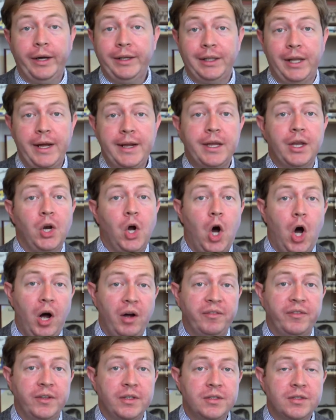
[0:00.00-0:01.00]
unlike an
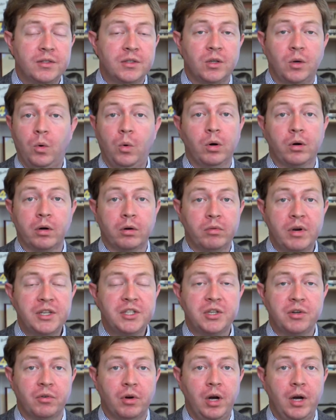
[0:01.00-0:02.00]
office or a
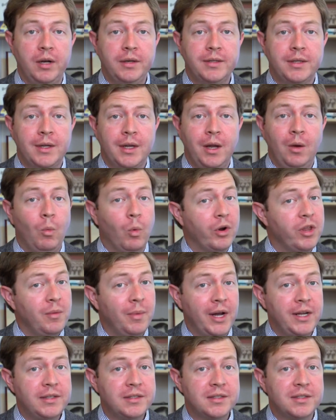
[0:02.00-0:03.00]
restaurant where you
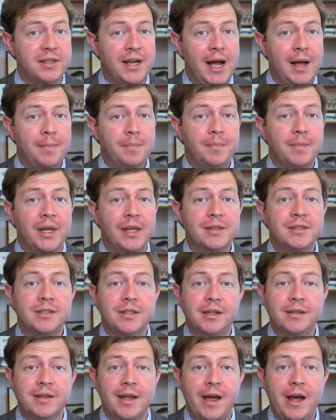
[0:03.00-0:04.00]
might stop and
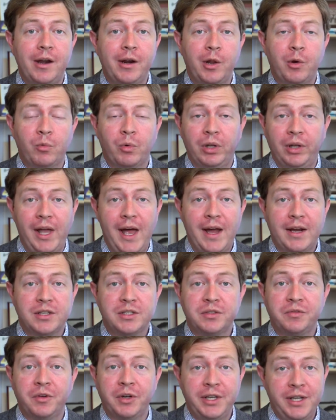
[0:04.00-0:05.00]
sit down and relax for